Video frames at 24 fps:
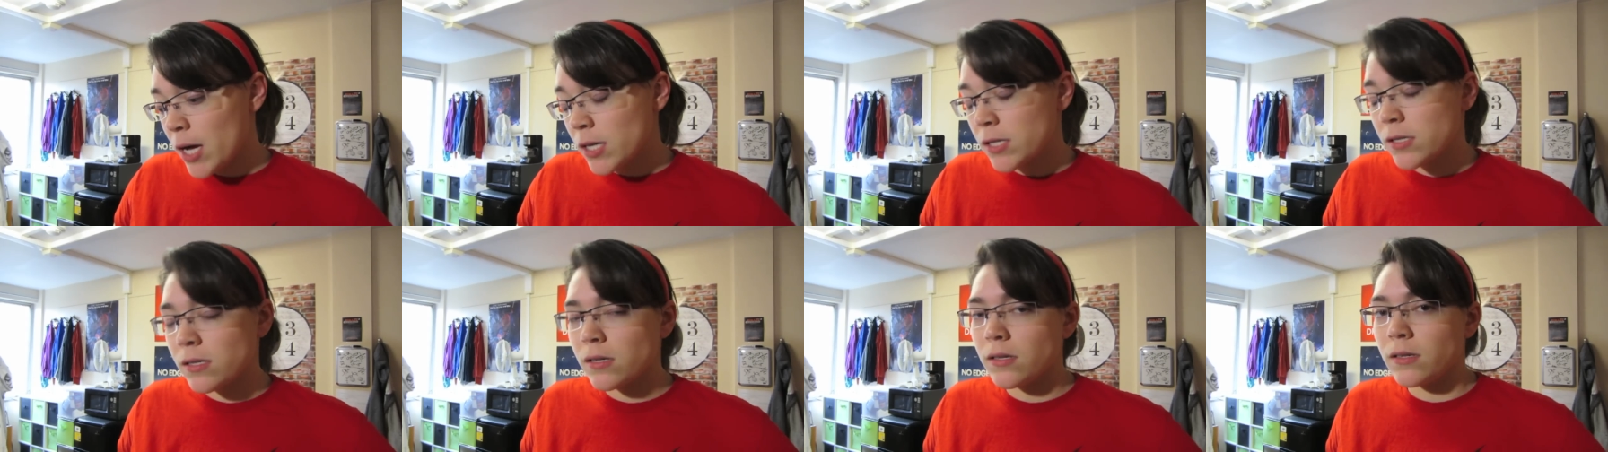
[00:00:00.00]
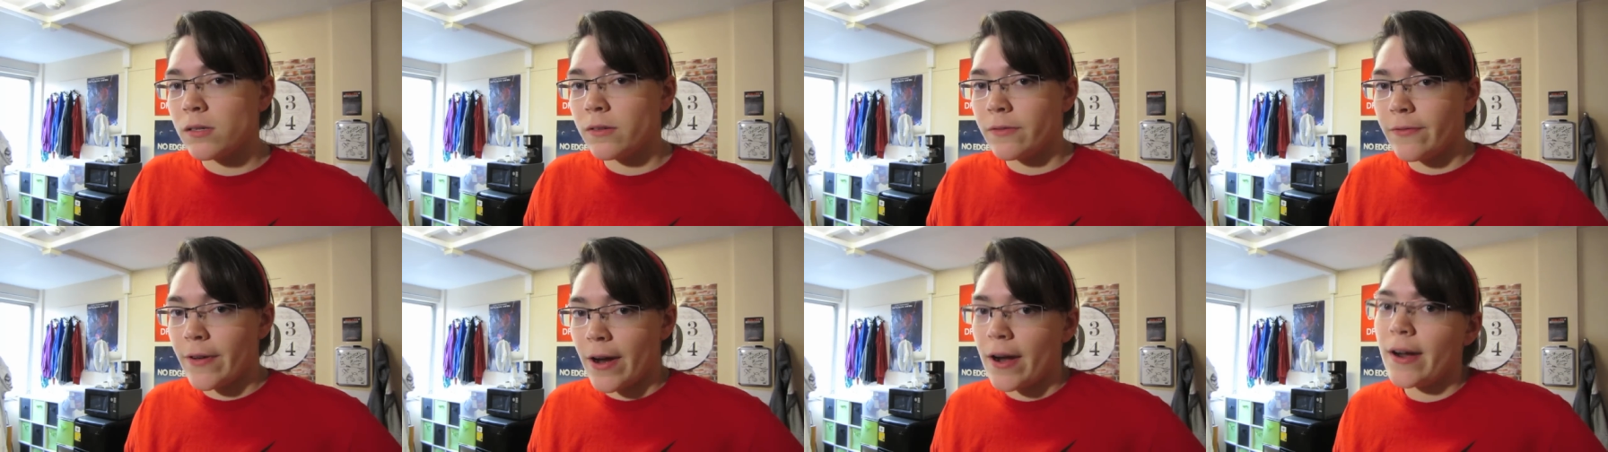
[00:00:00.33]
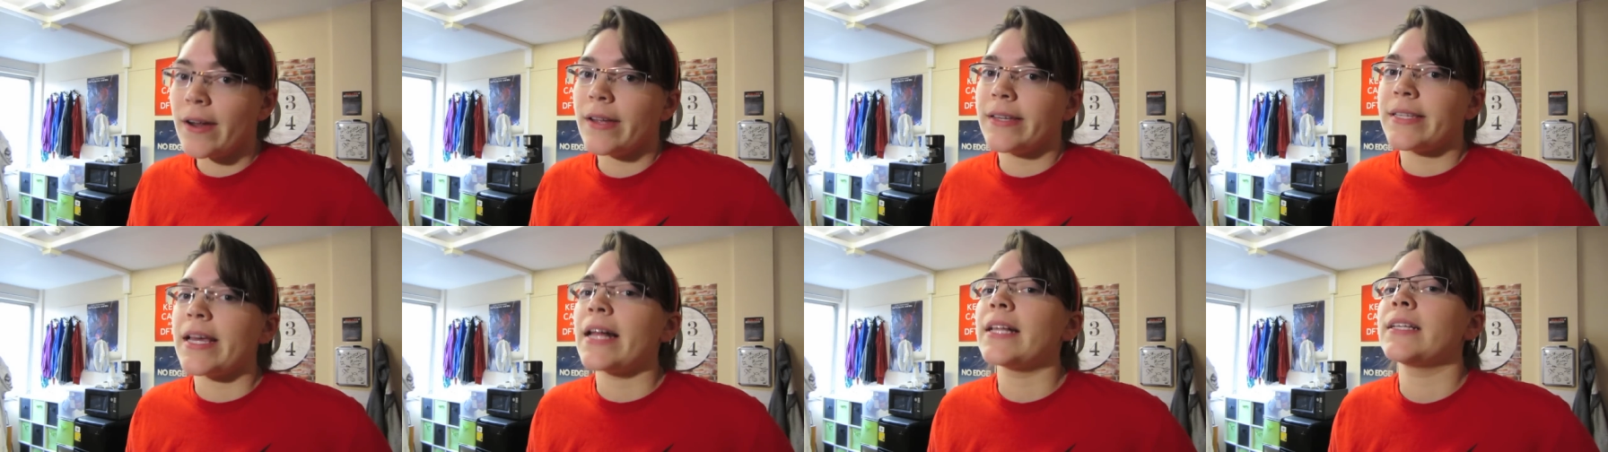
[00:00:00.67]
also
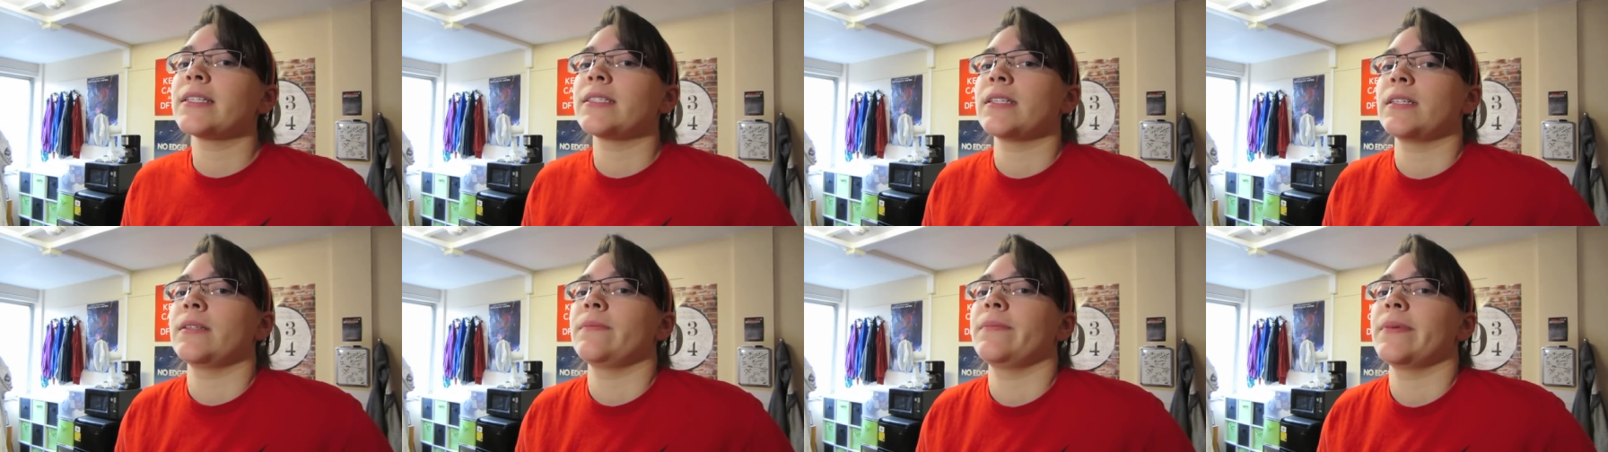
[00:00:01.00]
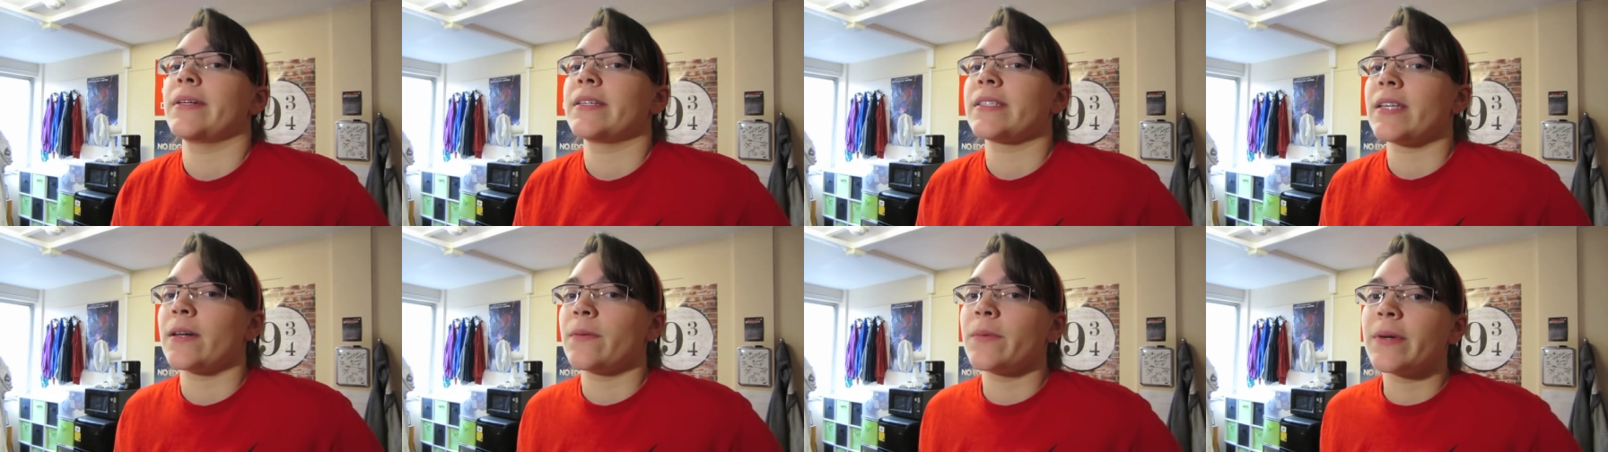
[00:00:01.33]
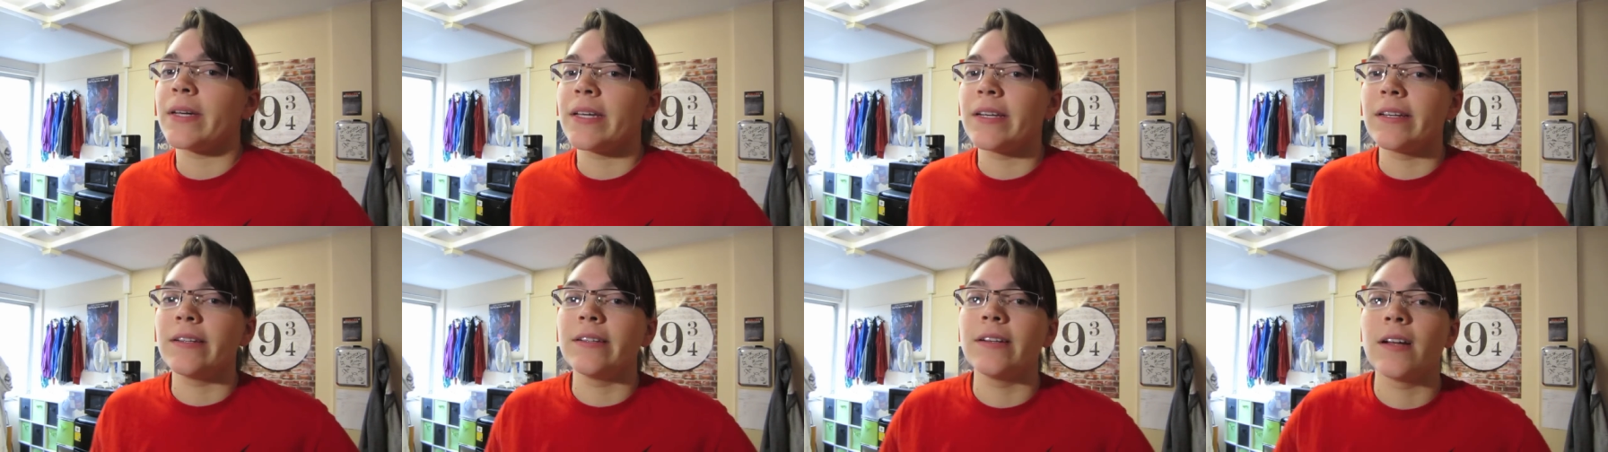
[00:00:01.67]
very talented because I
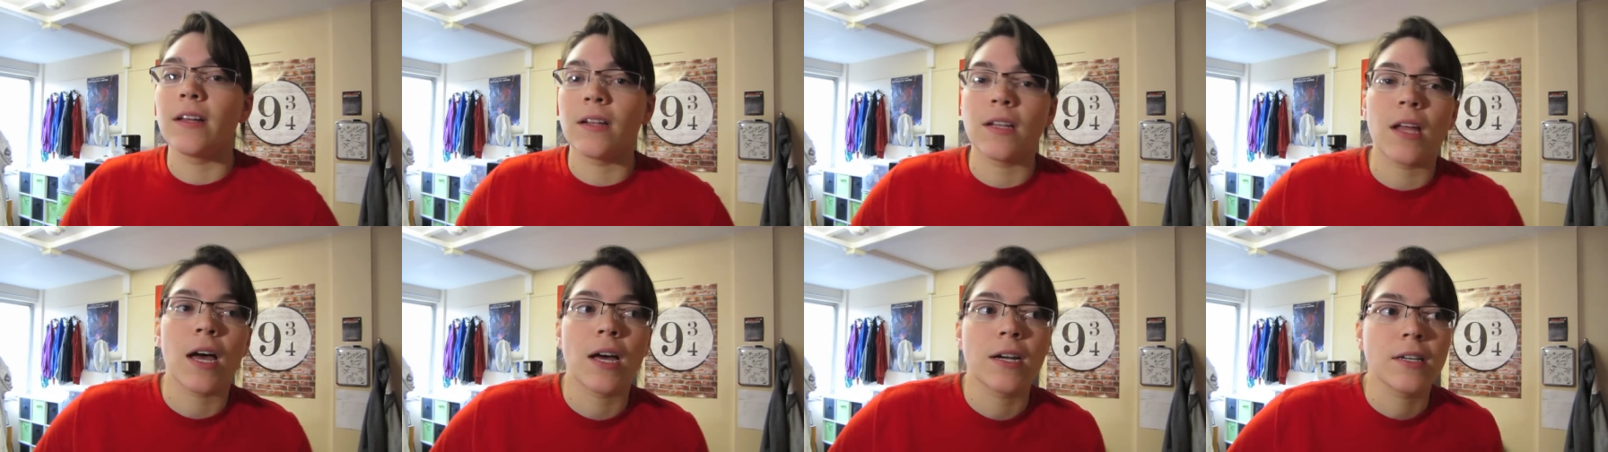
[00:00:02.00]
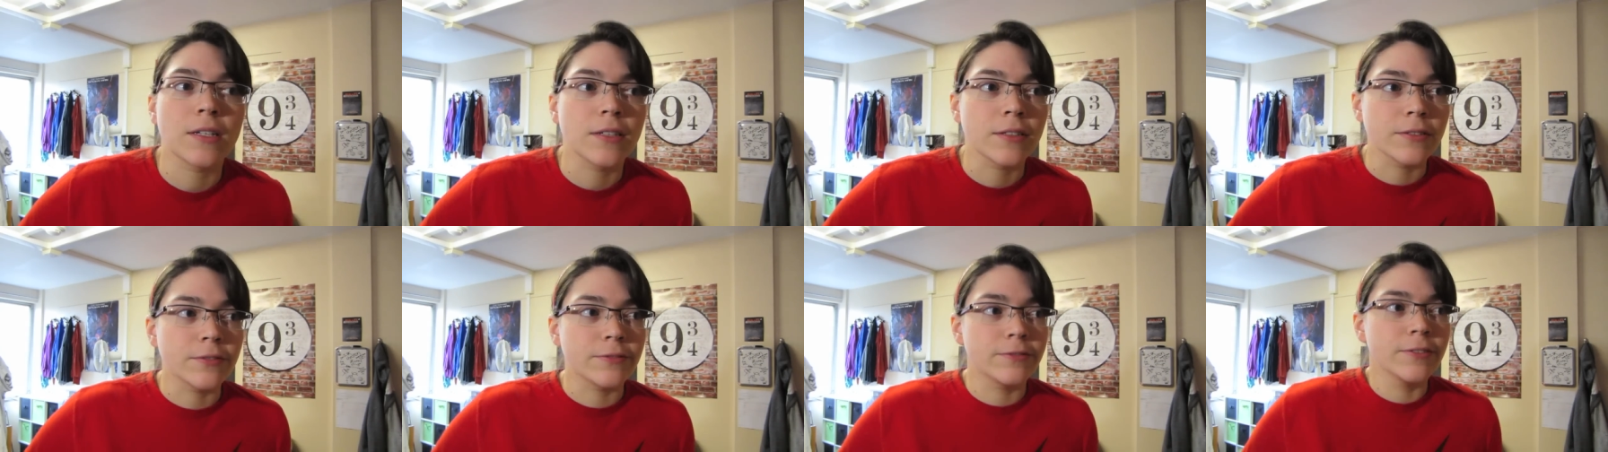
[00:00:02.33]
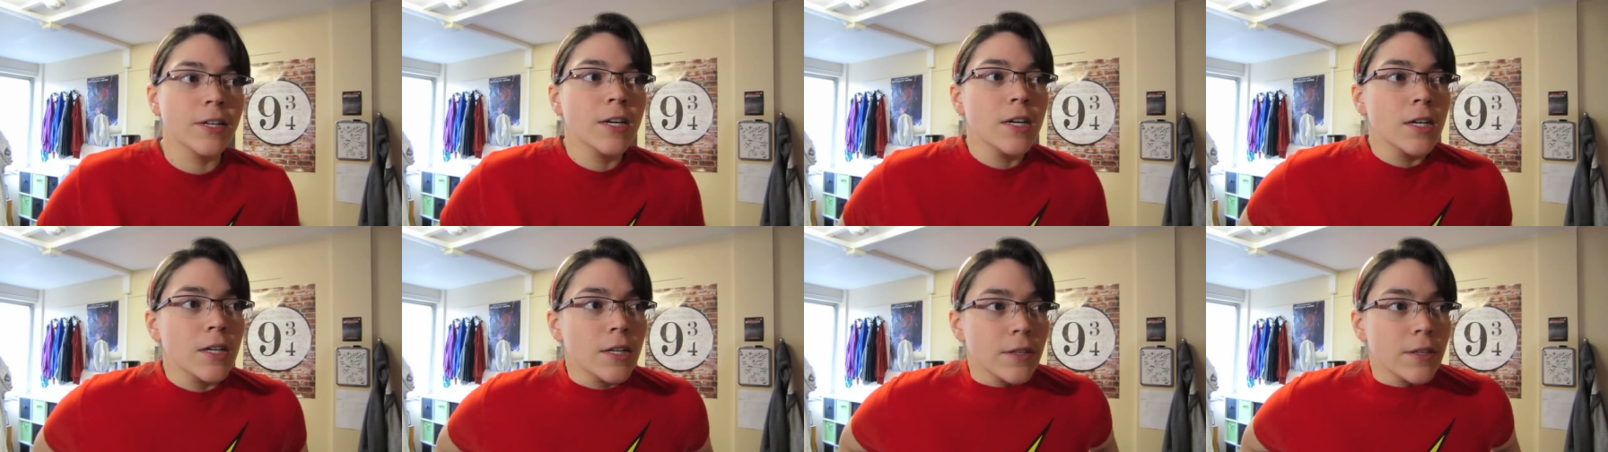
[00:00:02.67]
win a lot of